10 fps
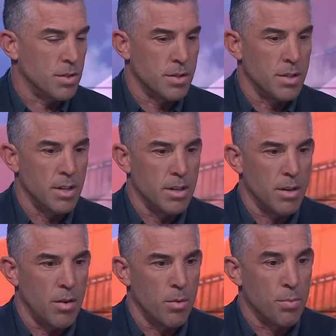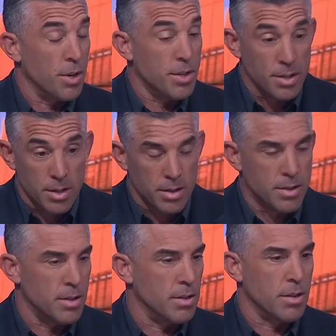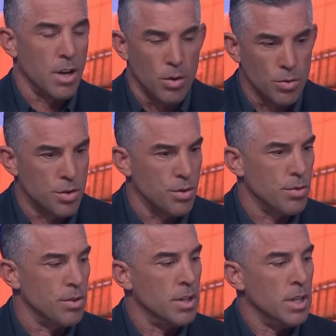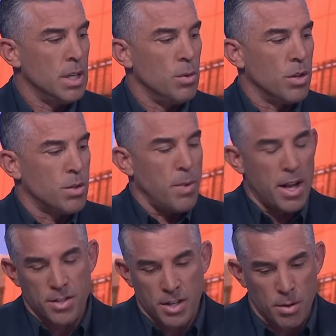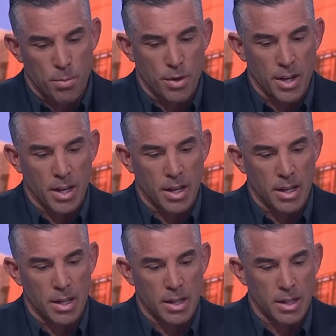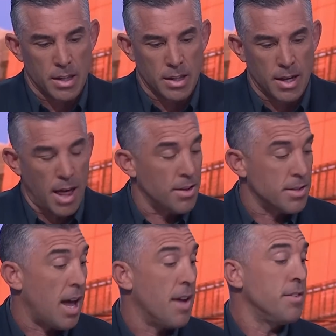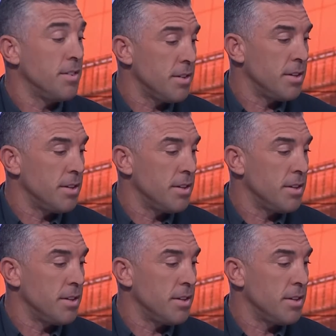to set their own precedents and culture. And what's Madge going to bring that others haven't?